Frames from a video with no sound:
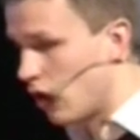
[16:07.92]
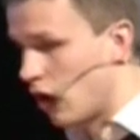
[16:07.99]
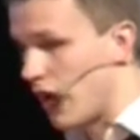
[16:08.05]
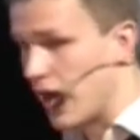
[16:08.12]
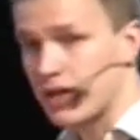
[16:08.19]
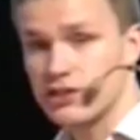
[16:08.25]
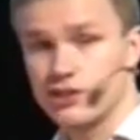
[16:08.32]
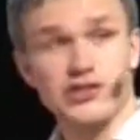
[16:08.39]

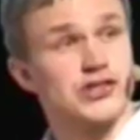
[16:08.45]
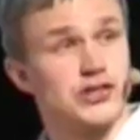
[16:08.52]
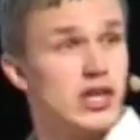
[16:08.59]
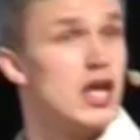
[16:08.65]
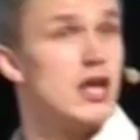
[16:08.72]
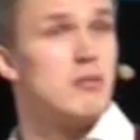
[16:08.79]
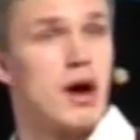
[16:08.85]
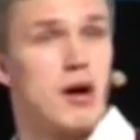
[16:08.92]

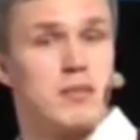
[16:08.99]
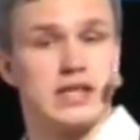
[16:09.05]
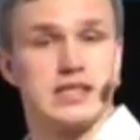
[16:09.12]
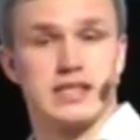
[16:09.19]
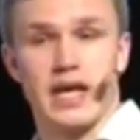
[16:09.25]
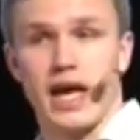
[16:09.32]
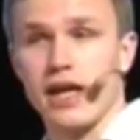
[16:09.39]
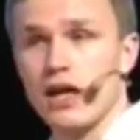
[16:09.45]
extreme, I might
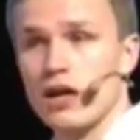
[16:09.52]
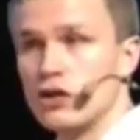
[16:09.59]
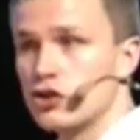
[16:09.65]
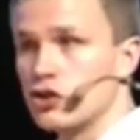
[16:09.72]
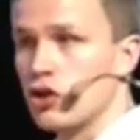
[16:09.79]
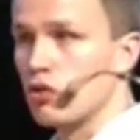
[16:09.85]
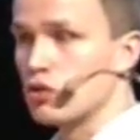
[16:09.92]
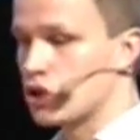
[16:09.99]
say,
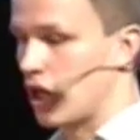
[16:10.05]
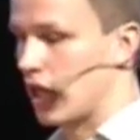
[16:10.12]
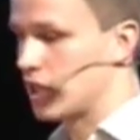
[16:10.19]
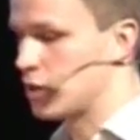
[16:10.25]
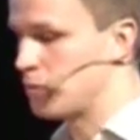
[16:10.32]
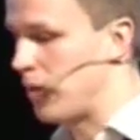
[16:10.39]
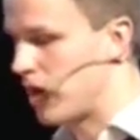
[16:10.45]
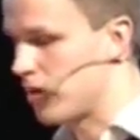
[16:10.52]
social
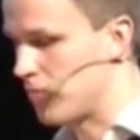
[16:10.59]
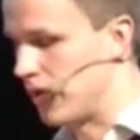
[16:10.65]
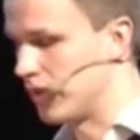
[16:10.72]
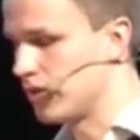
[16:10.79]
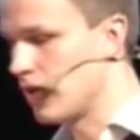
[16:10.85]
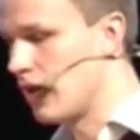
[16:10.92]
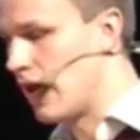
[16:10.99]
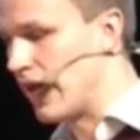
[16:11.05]
experiment
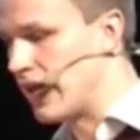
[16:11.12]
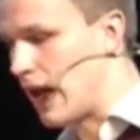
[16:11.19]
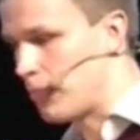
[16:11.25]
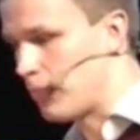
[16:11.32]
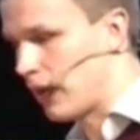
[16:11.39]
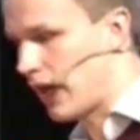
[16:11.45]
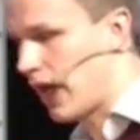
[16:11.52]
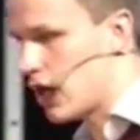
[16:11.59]
in
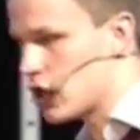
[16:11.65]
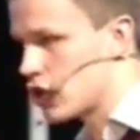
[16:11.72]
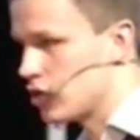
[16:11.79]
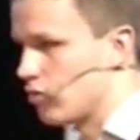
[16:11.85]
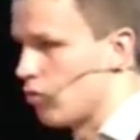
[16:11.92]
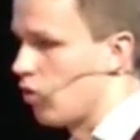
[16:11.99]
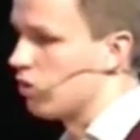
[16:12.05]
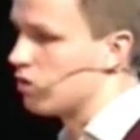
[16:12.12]

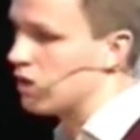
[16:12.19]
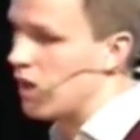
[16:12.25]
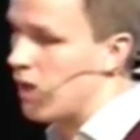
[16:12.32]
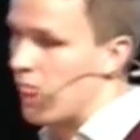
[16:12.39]
application world